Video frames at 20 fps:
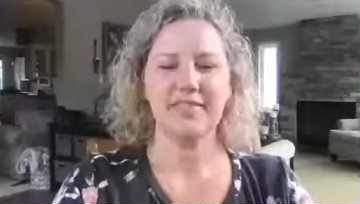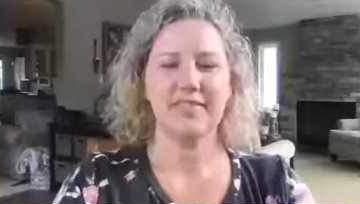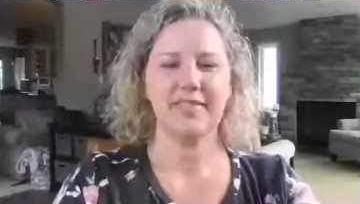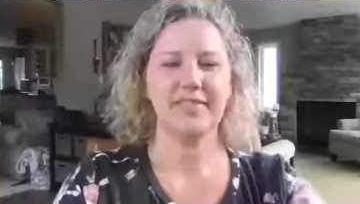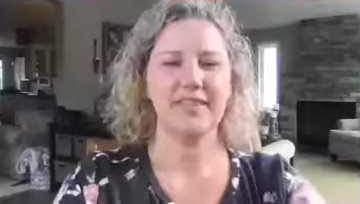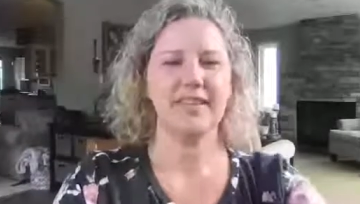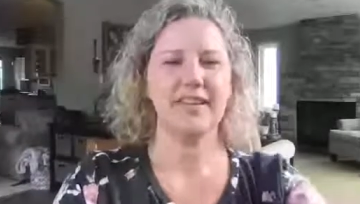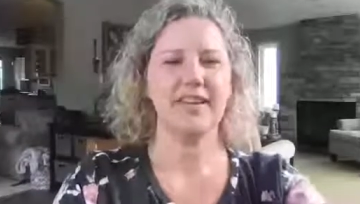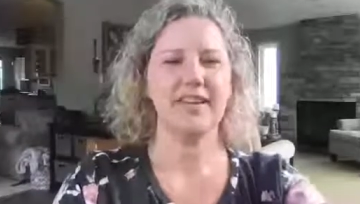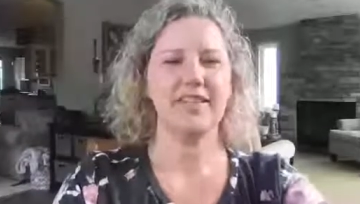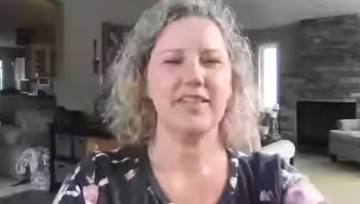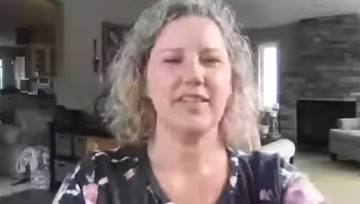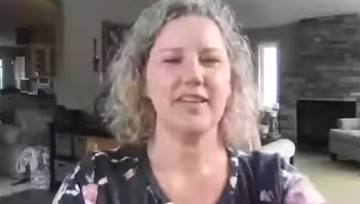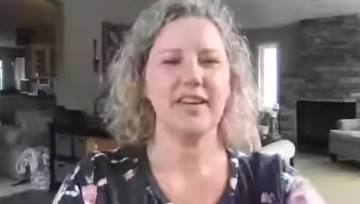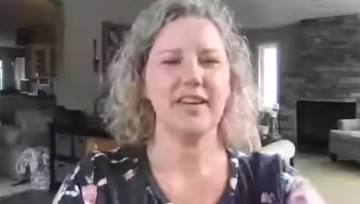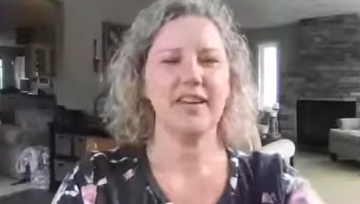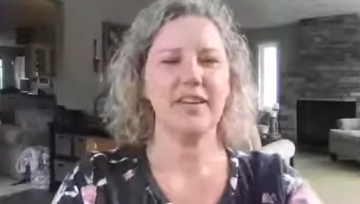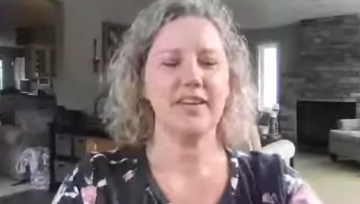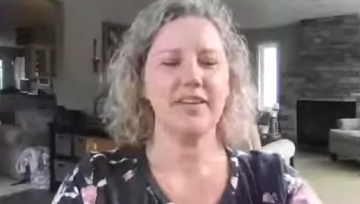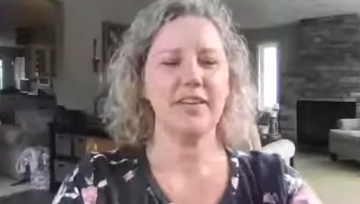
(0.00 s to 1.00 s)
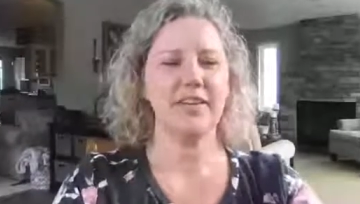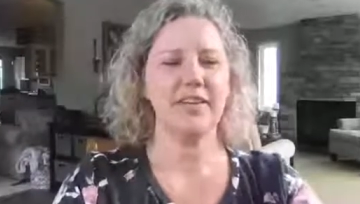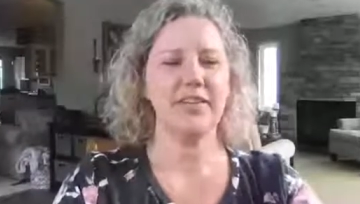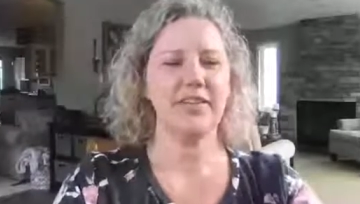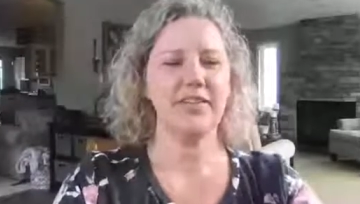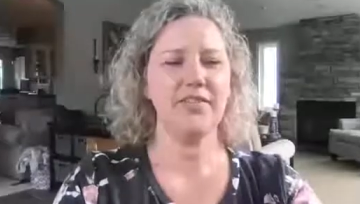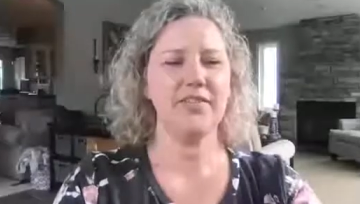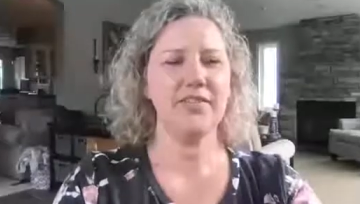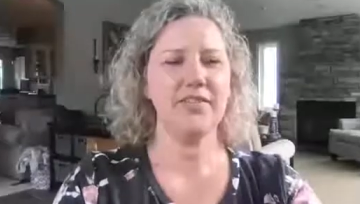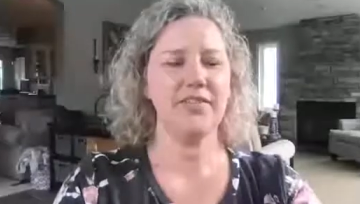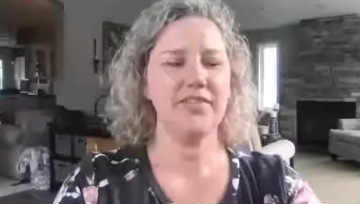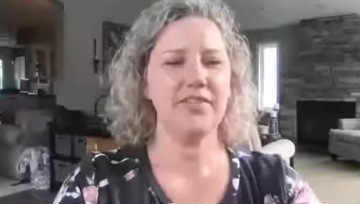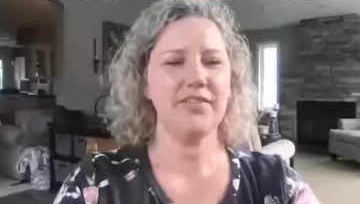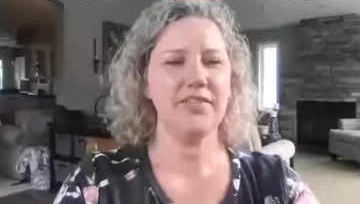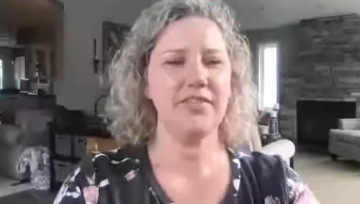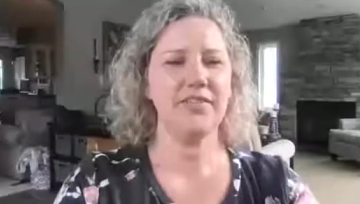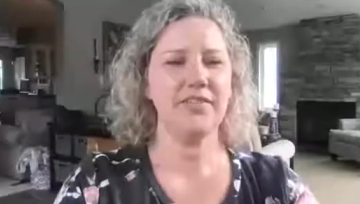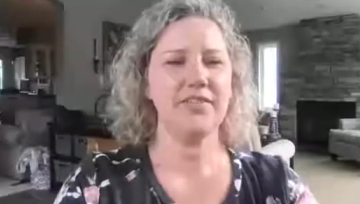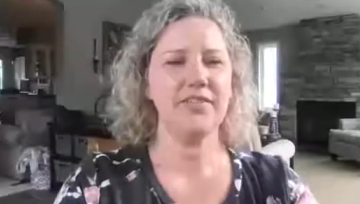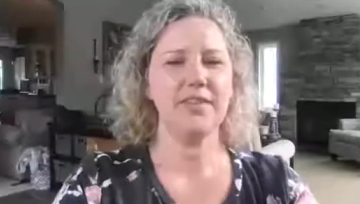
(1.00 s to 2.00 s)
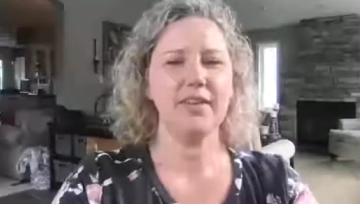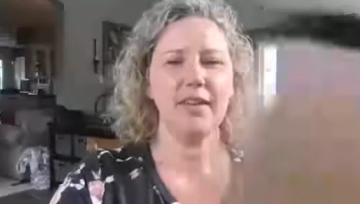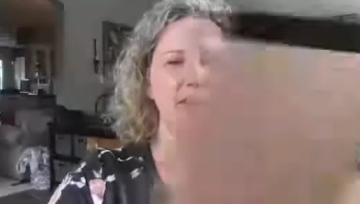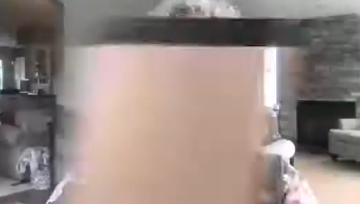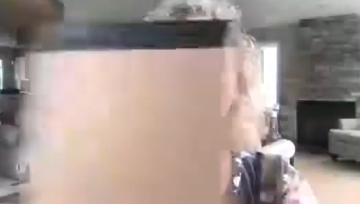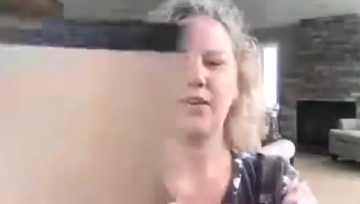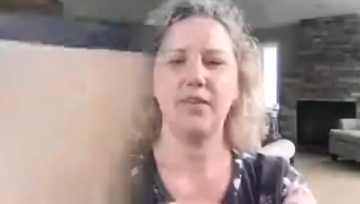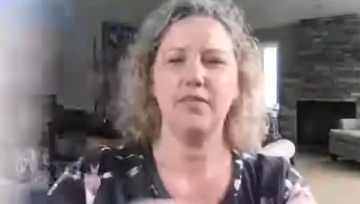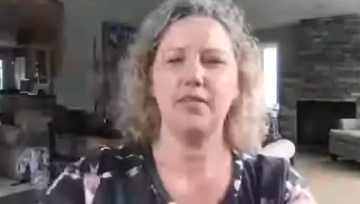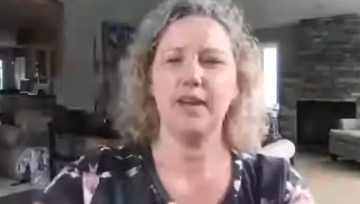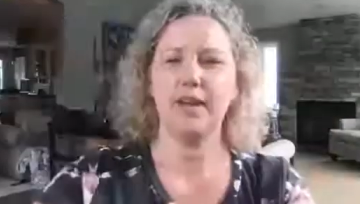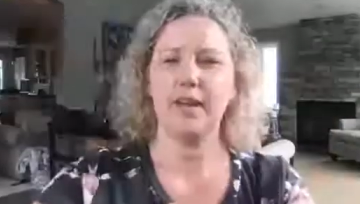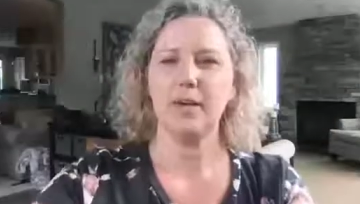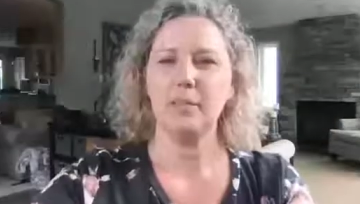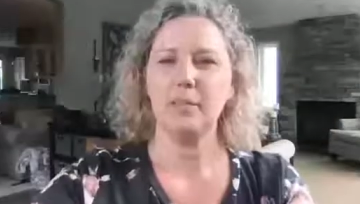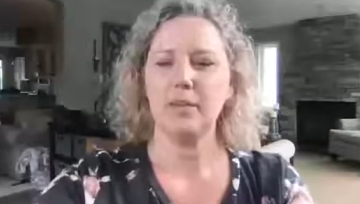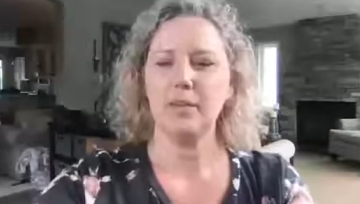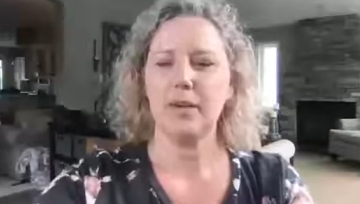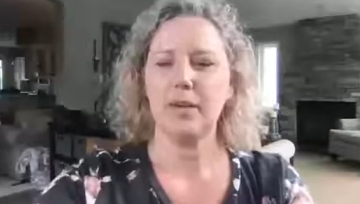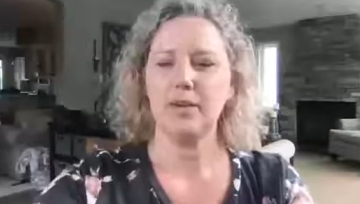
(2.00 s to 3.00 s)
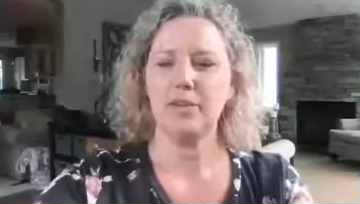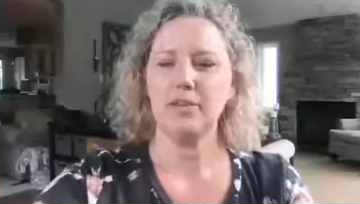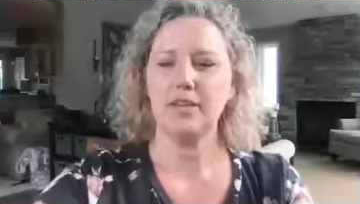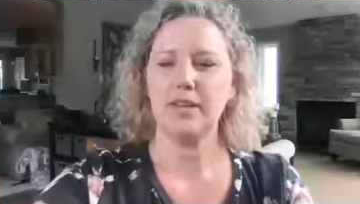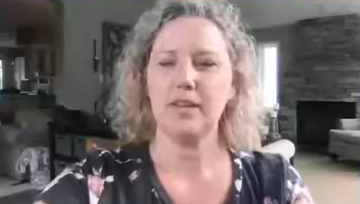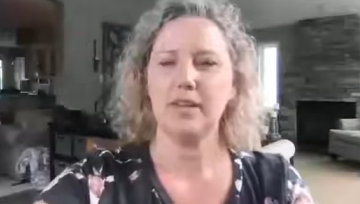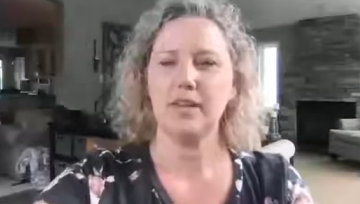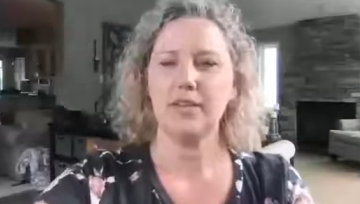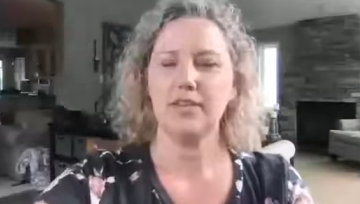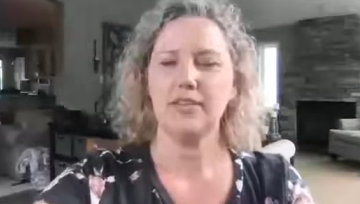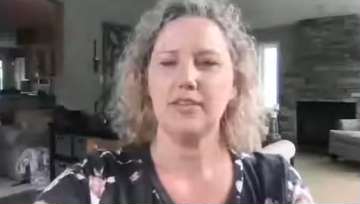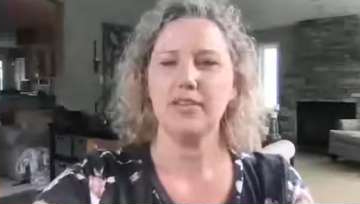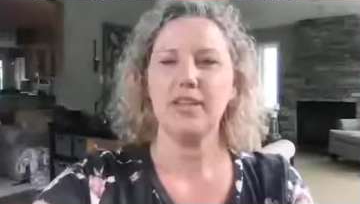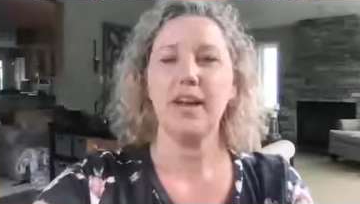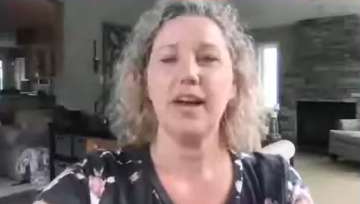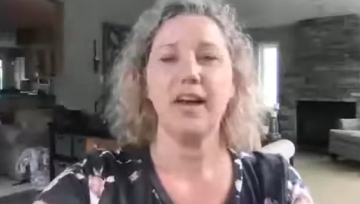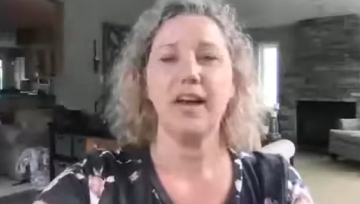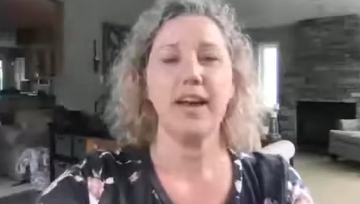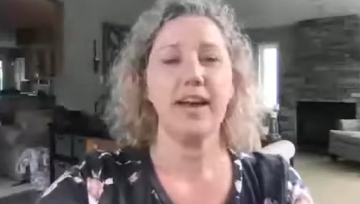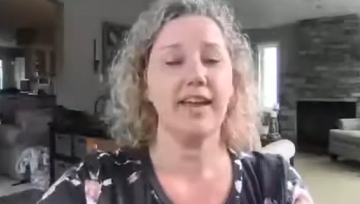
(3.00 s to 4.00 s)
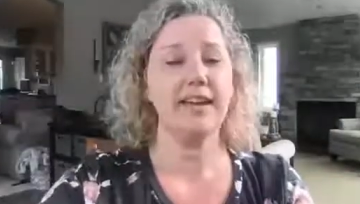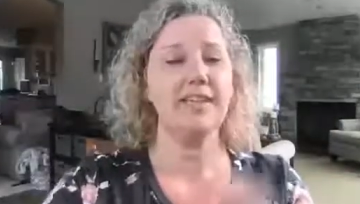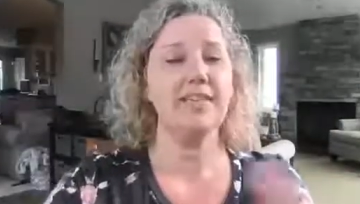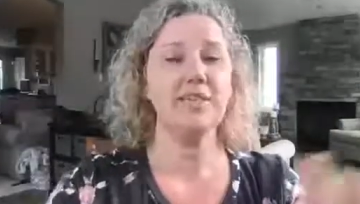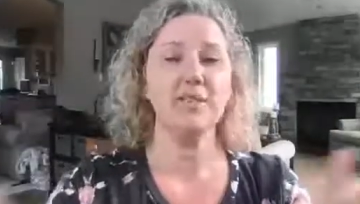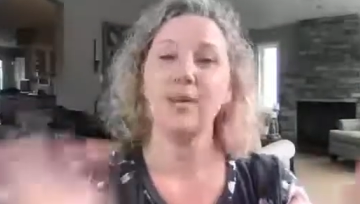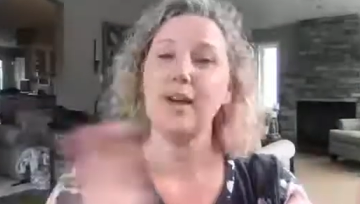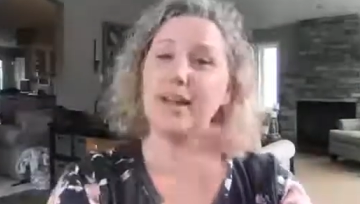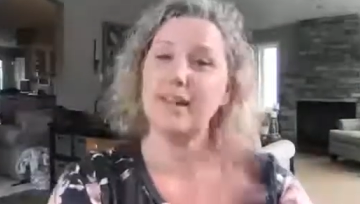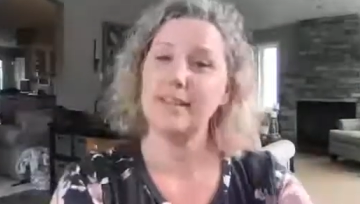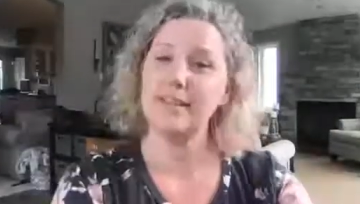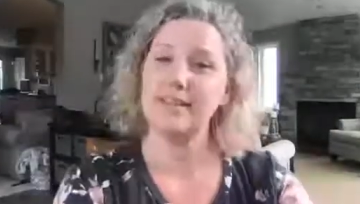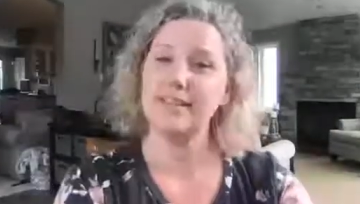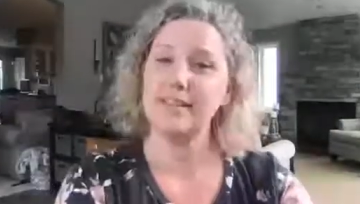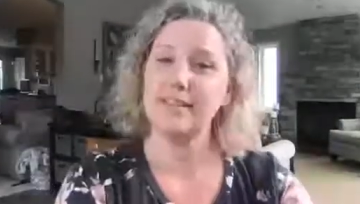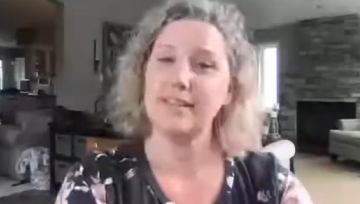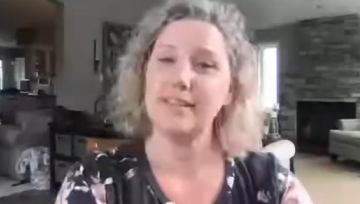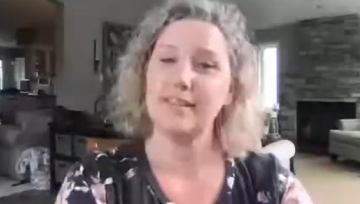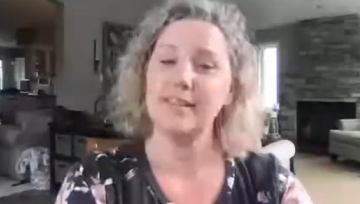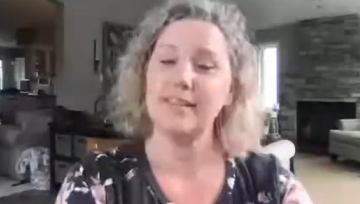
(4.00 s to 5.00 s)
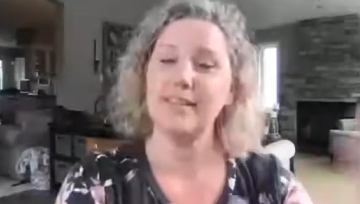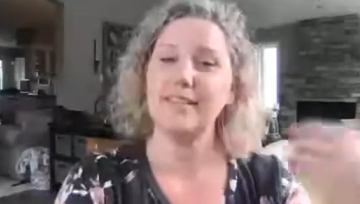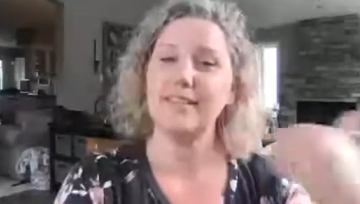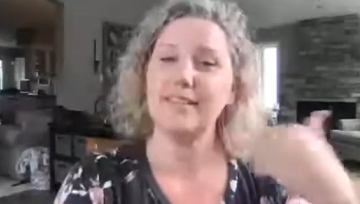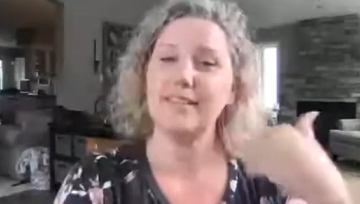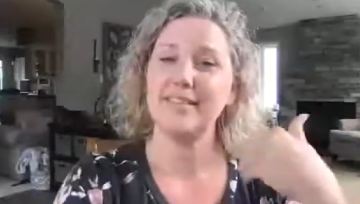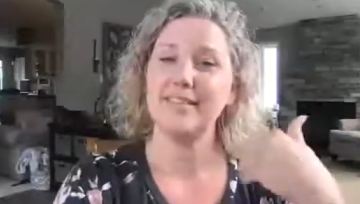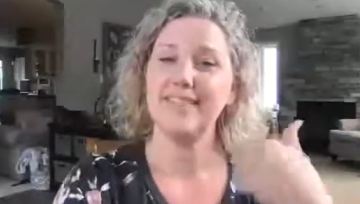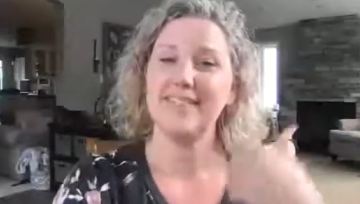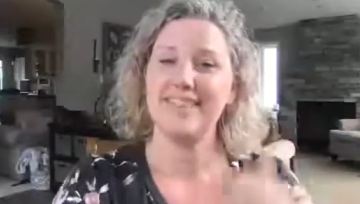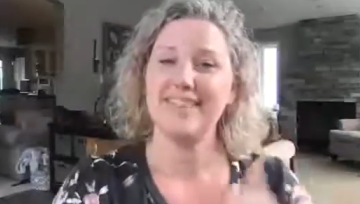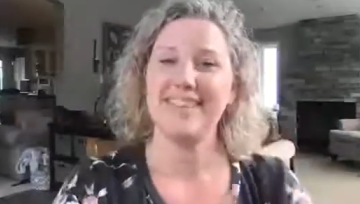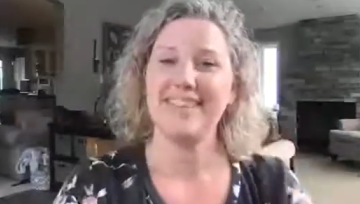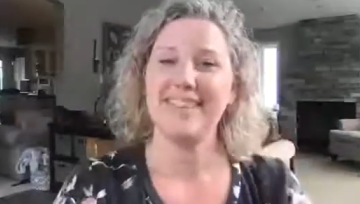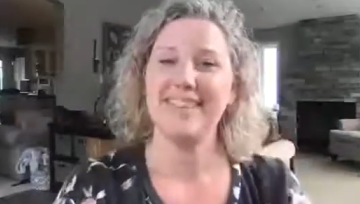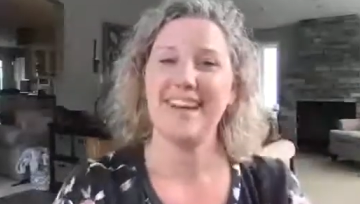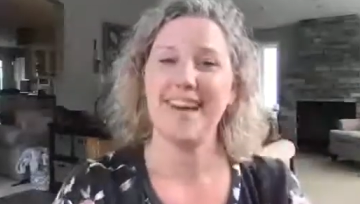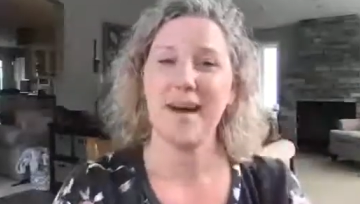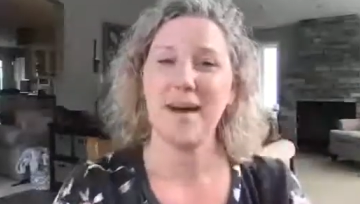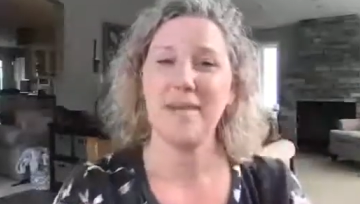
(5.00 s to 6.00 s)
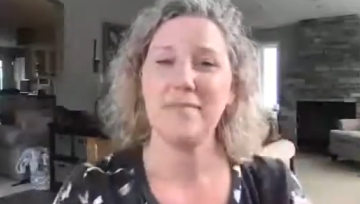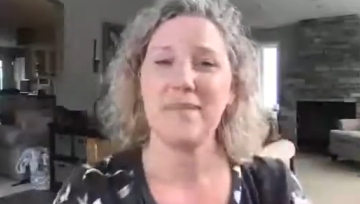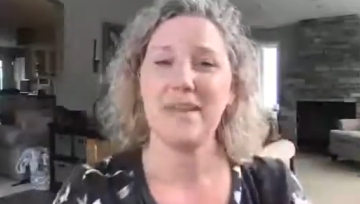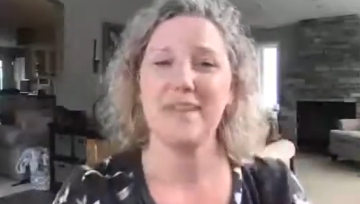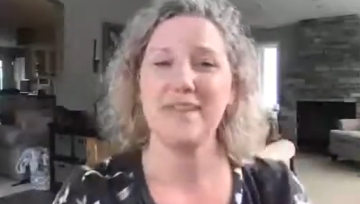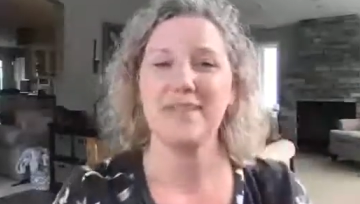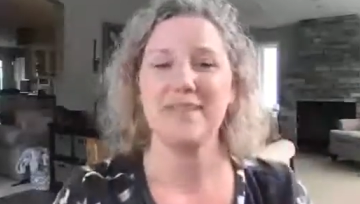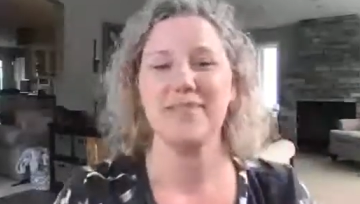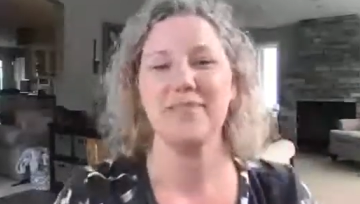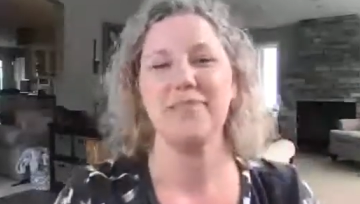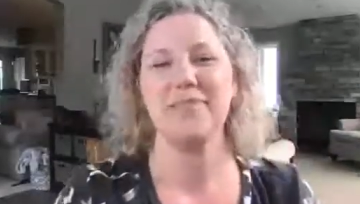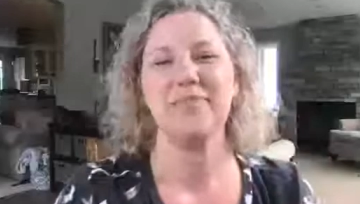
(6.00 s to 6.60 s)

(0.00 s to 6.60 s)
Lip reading: There we go. Oh, I got to put my notes on the other side so I can see the comments.